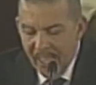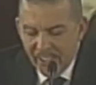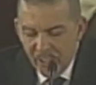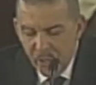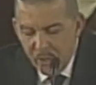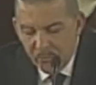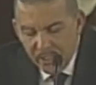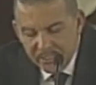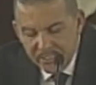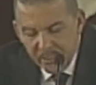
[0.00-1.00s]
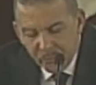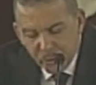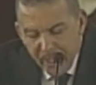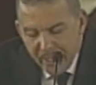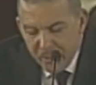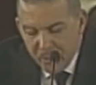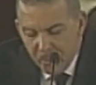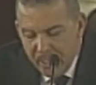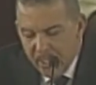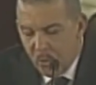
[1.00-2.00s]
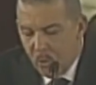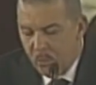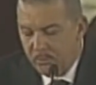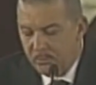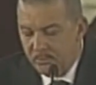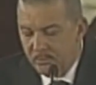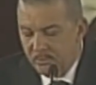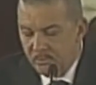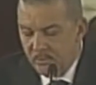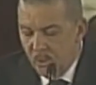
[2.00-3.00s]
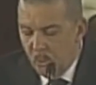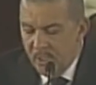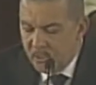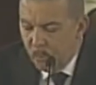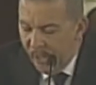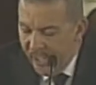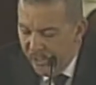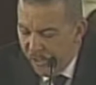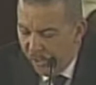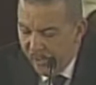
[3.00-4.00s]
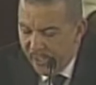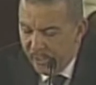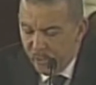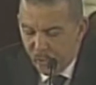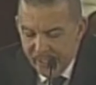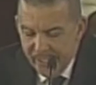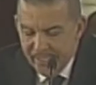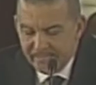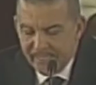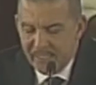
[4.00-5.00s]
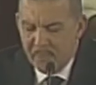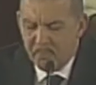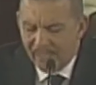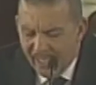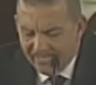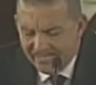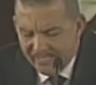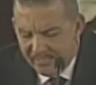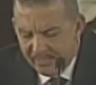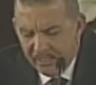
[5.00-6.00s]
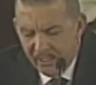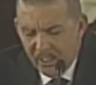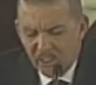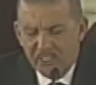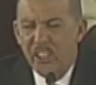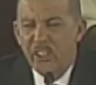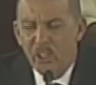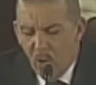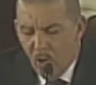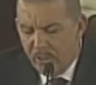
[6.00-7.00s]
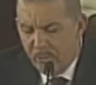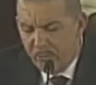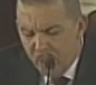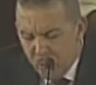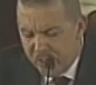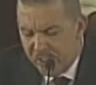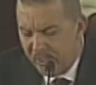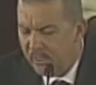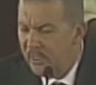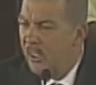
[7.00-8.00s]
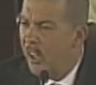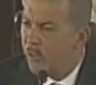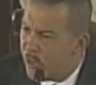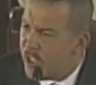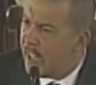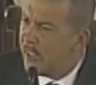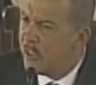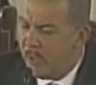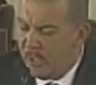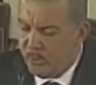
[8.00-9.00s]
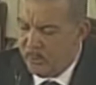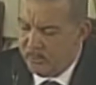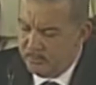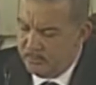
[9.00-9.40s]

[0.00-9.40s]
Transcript: and the University of Trinidad and Tobago were his brain children and trees that he planted to secure the future of Trinidad and Tobago.